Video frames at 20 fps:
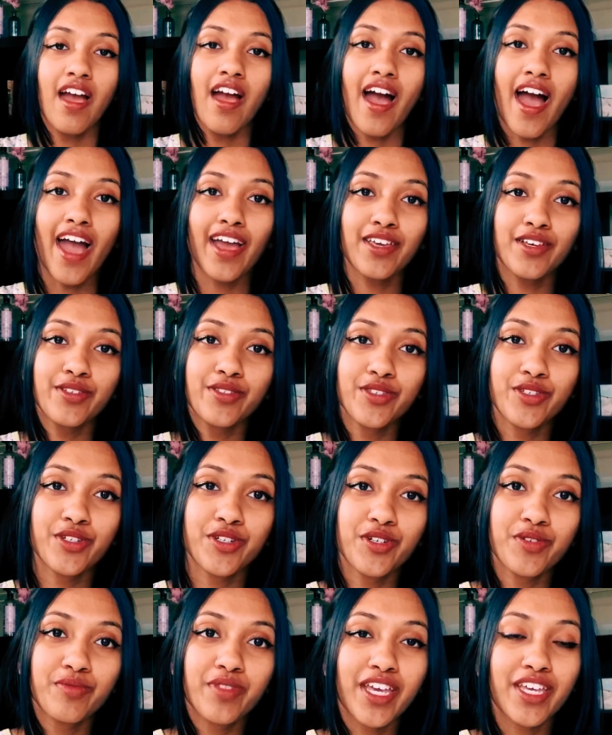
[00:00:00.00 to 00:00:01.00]
Hi
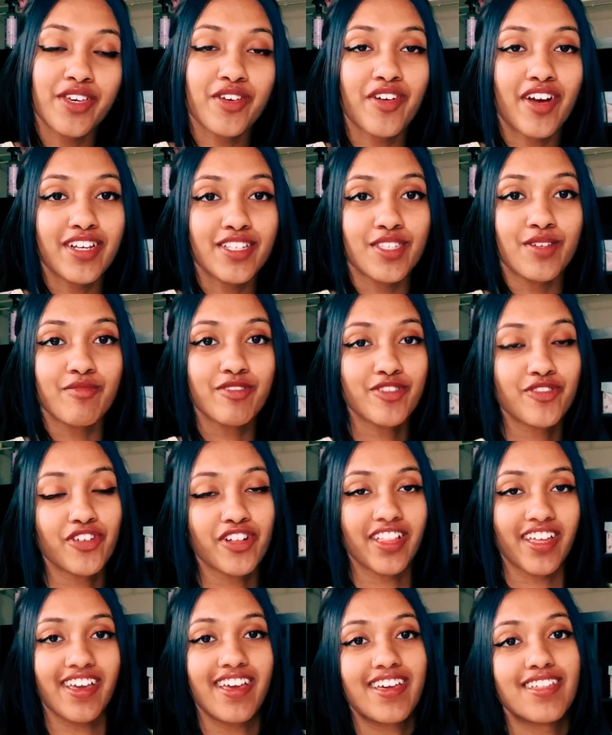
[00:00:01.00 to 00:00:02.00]
YouTube, thank you guys so much for
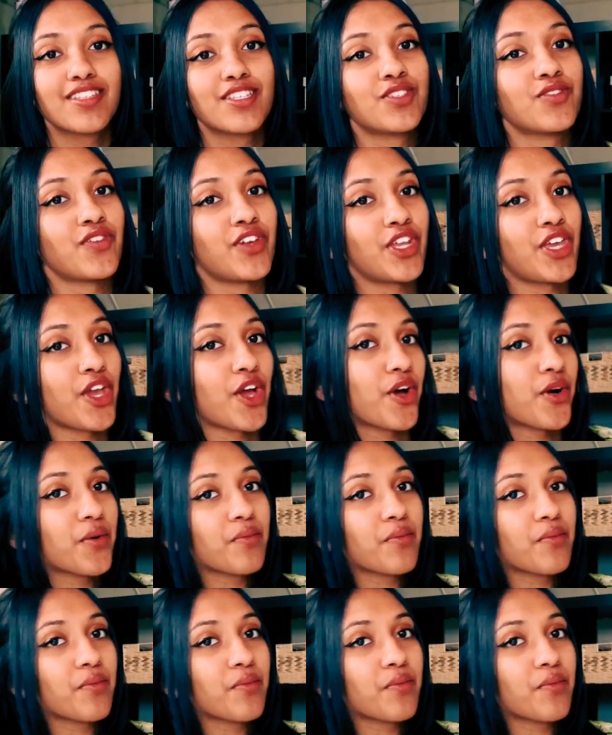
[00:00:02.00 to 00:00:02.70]
clicking on this video.